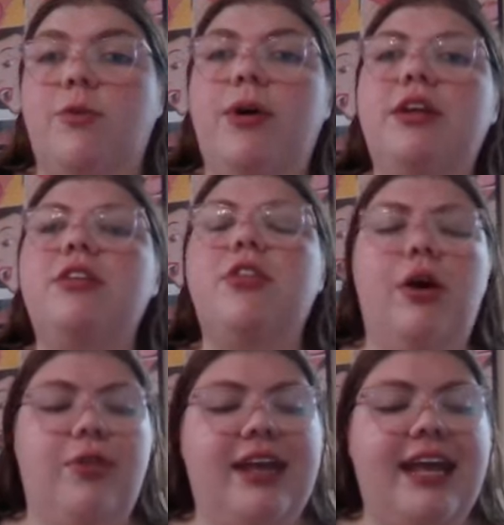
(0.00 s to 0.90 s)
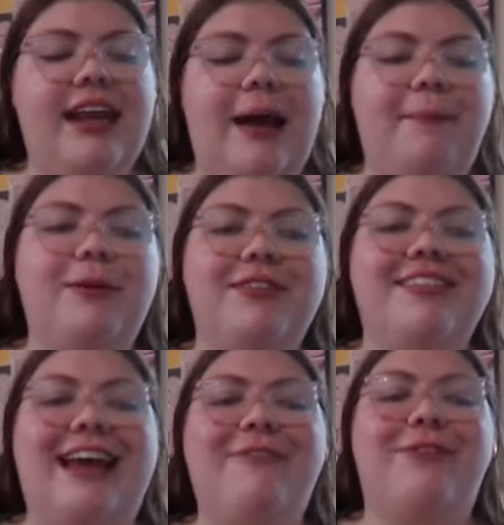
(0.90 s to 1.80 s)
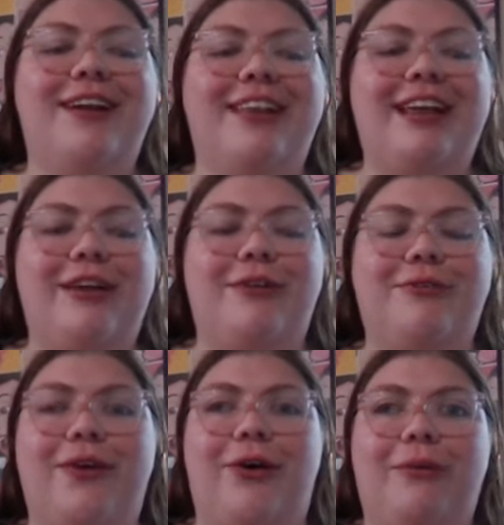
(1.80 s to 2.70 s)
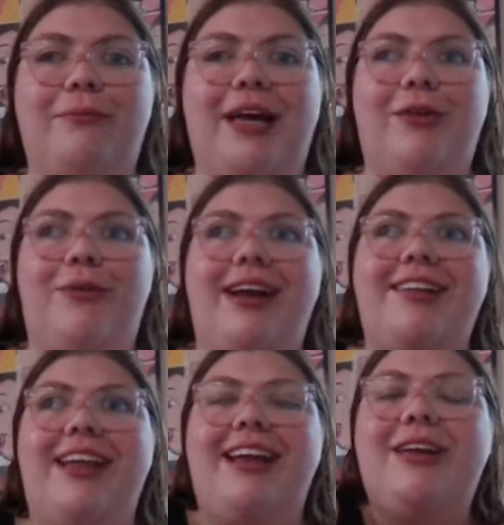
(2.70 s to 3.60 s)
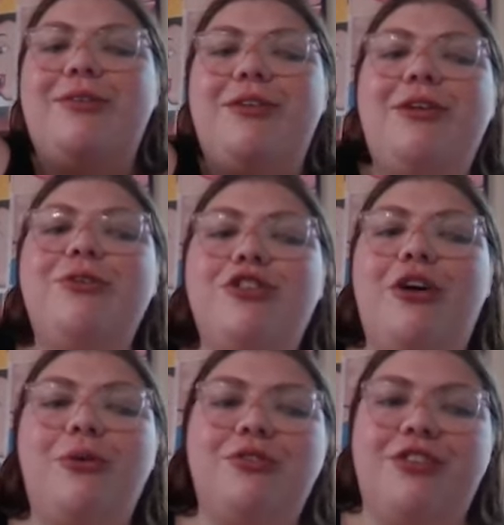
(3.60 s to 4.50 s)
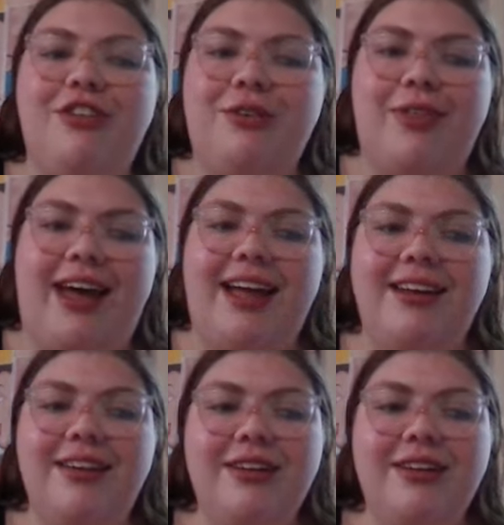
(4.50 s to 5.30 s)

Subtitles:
Well, no, the kidnapping was definitely your fault, by the way. Like, you chose to do that.